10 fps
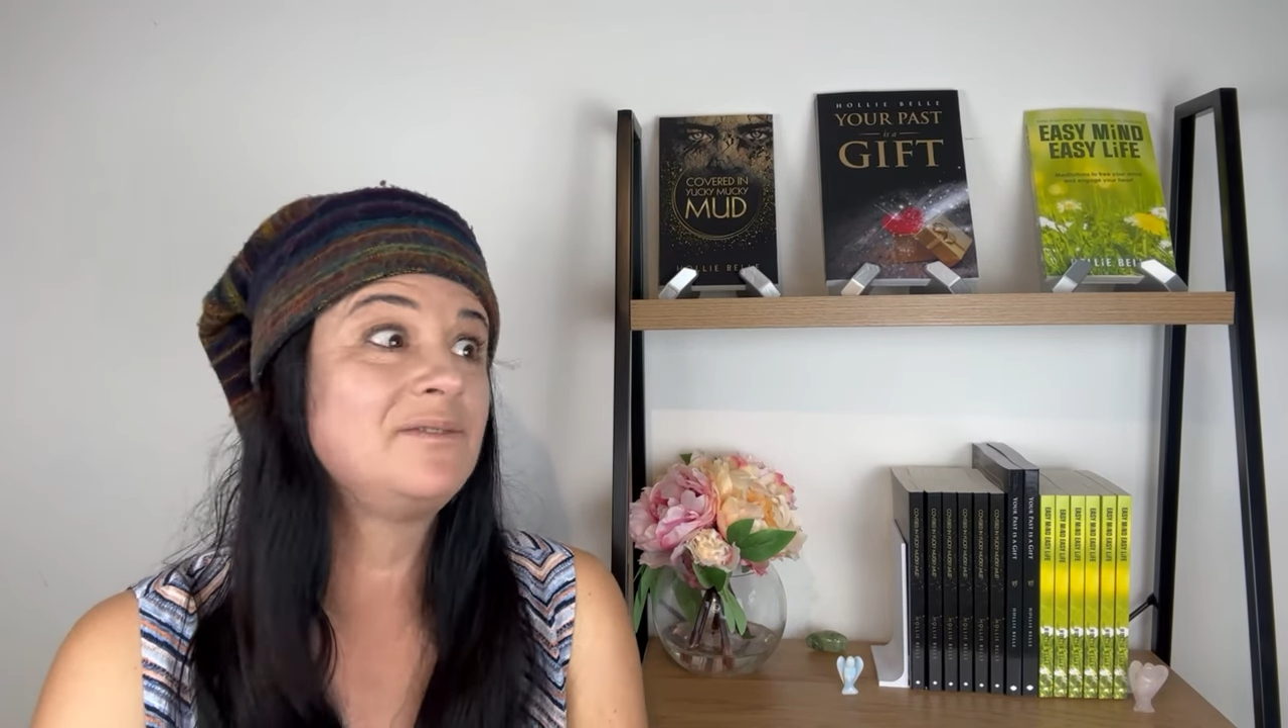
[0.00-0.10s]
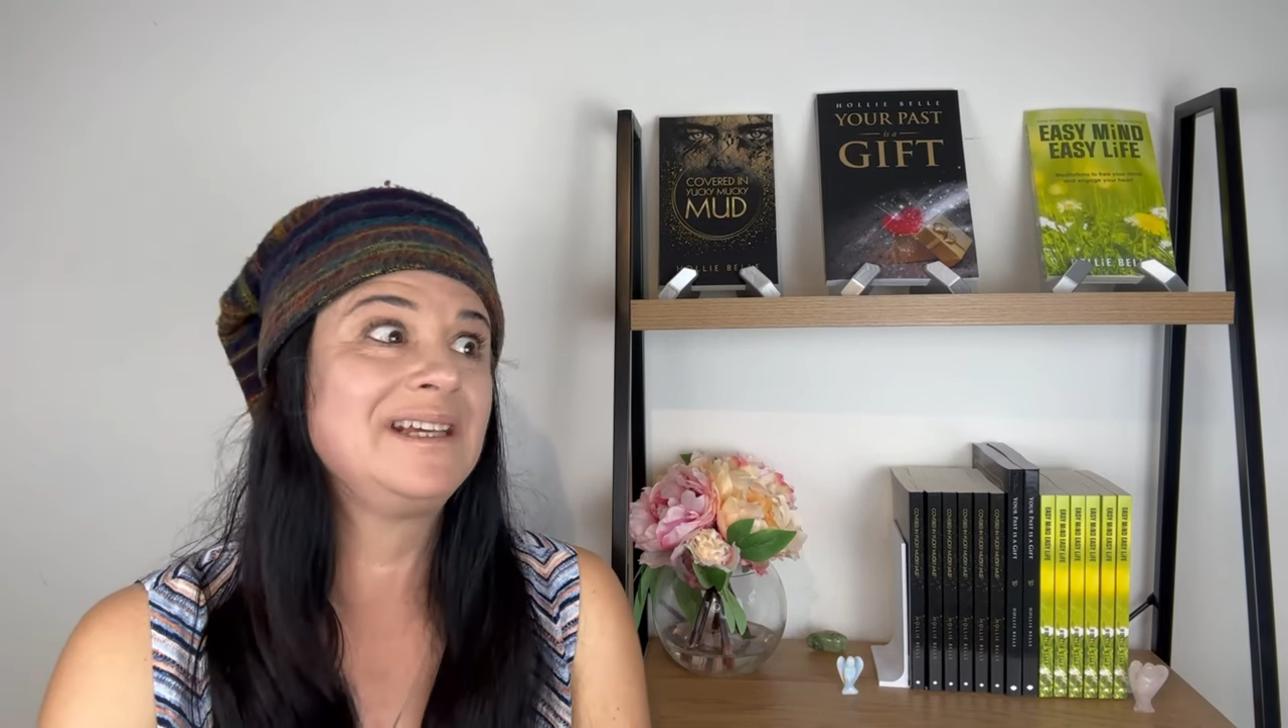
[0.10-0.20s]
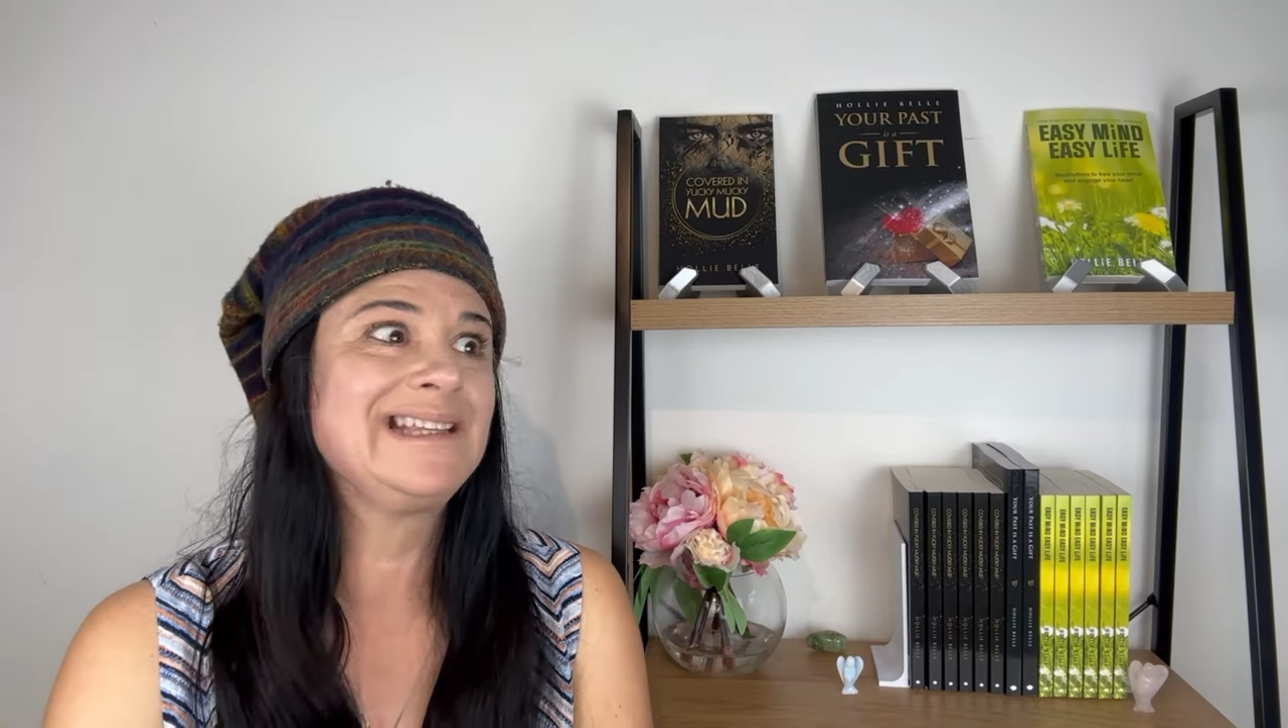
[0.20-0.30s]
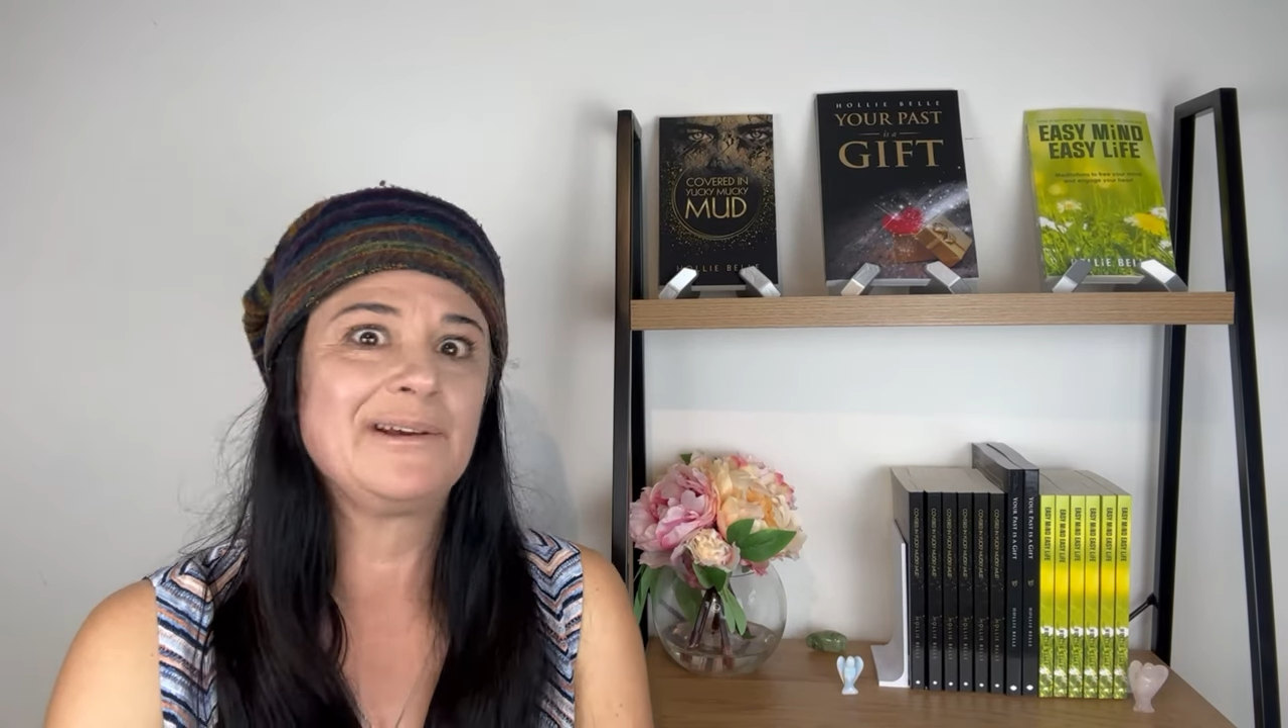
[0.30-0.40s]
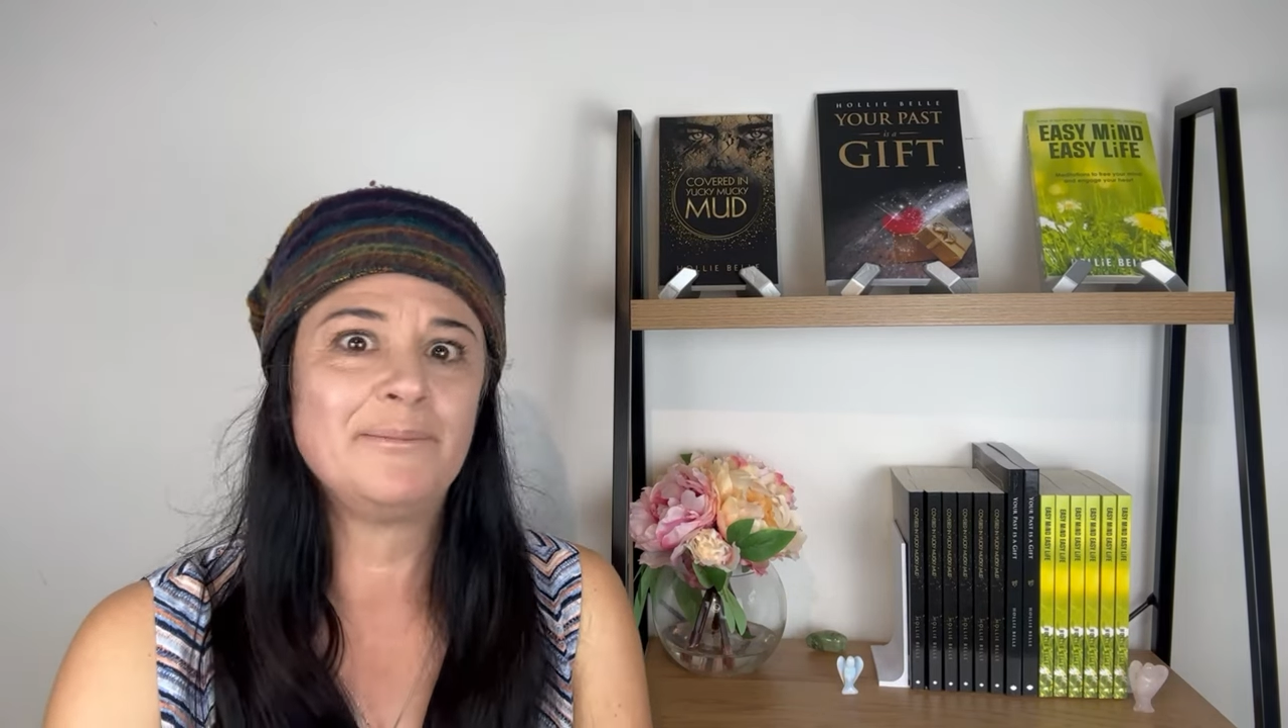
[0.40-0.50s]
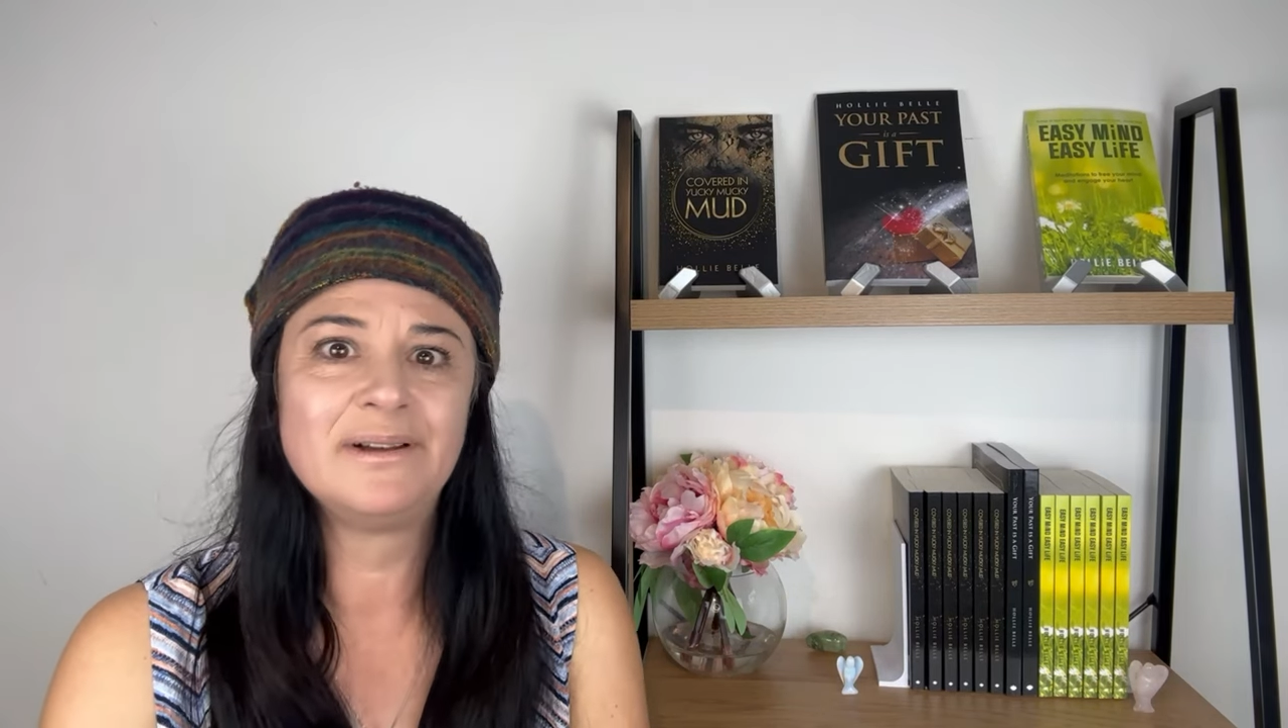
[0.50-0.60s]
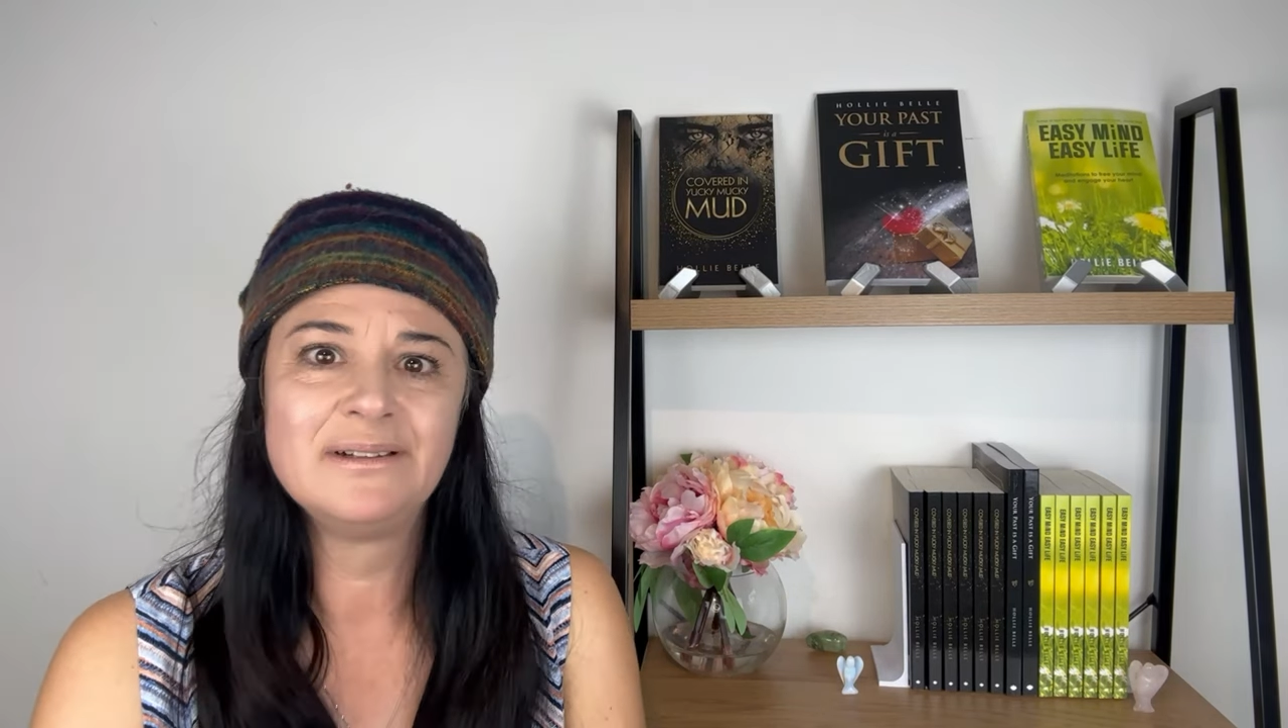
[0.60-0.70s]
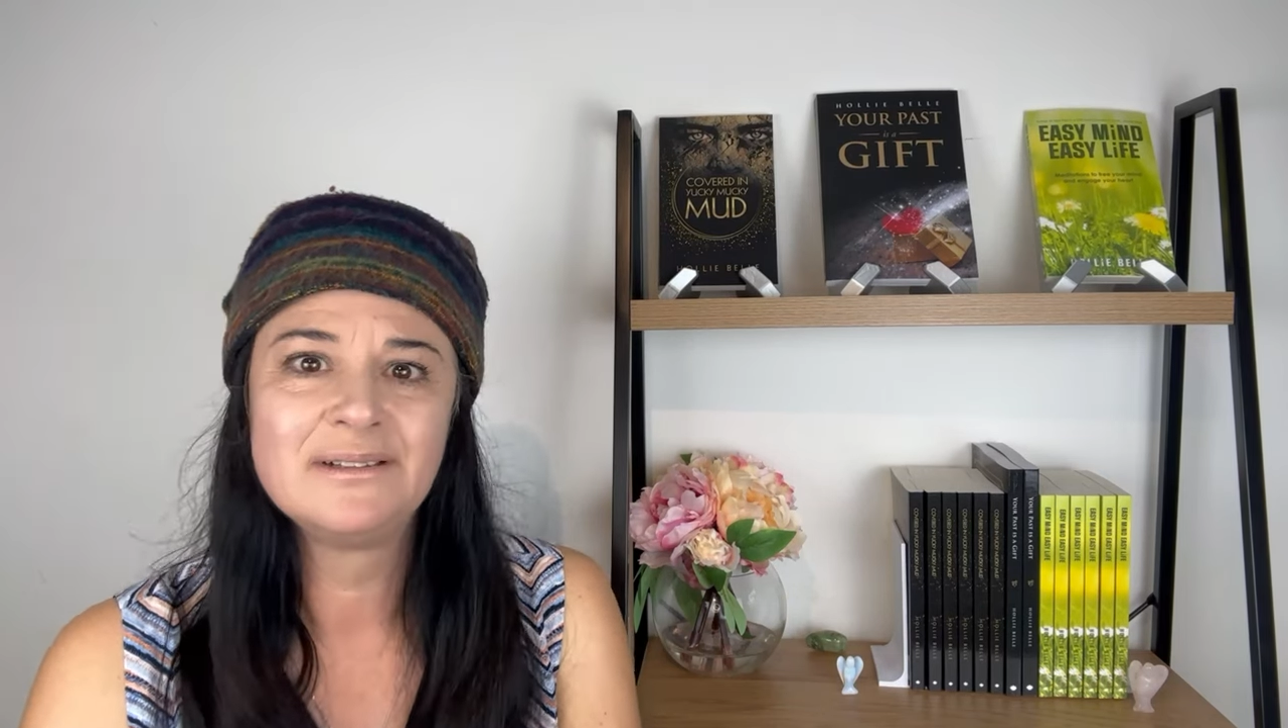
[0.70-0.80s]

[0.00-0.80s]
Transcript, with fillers: victim.